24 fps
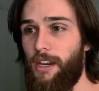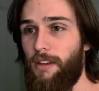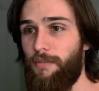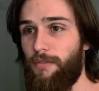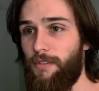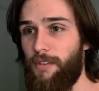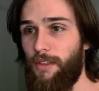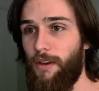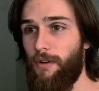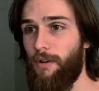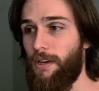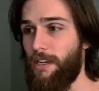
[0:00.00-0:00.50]

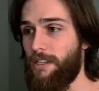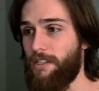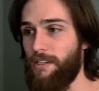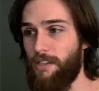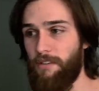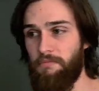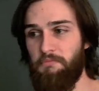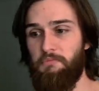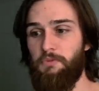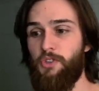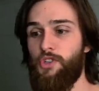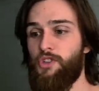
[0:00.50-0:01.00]
even though he's
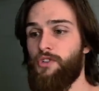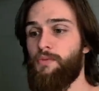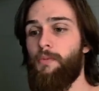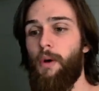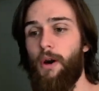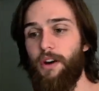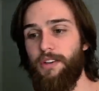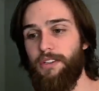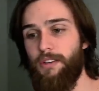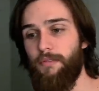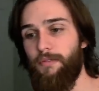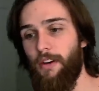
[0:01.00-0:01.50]
the
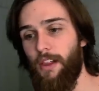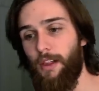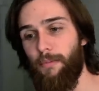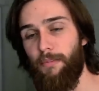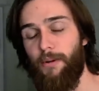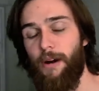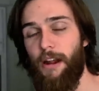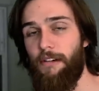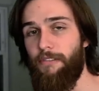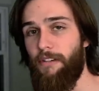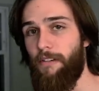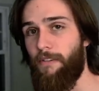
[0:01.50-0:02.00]
smartest
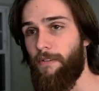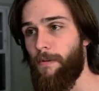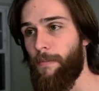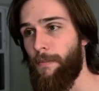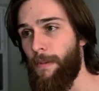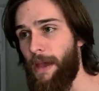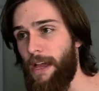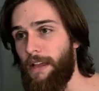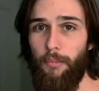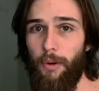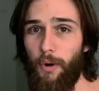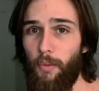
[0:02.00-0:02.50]
developer I've ever met.